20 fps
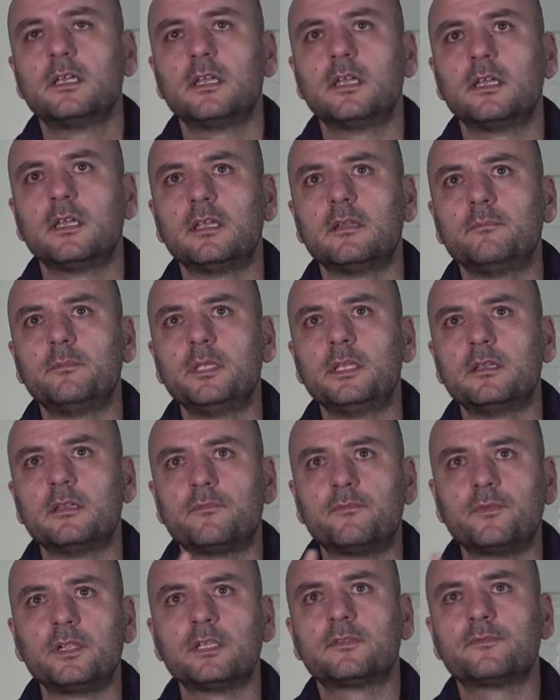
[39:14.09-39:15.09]
and being a
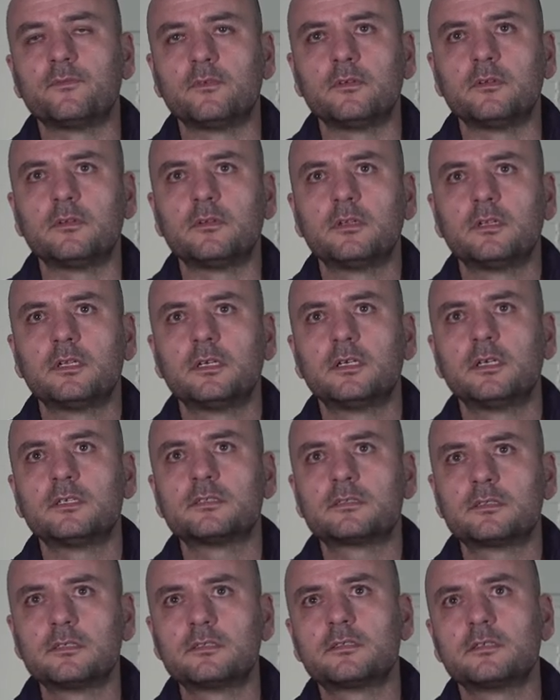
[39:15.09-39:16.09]
faithful
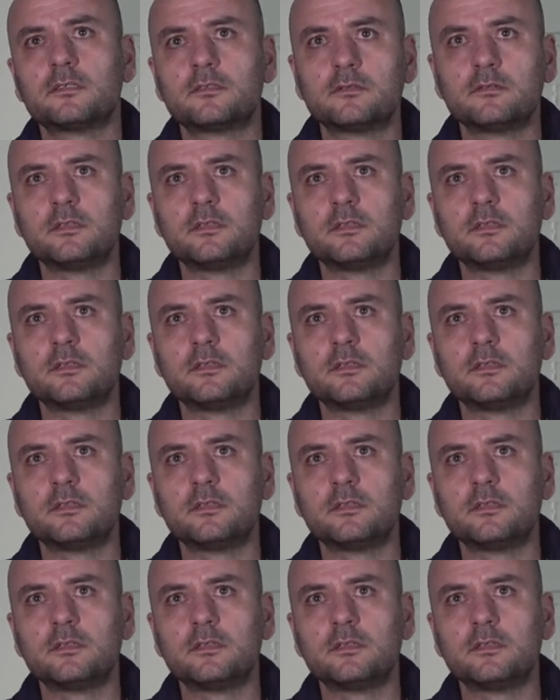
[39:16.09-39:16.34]
citizen to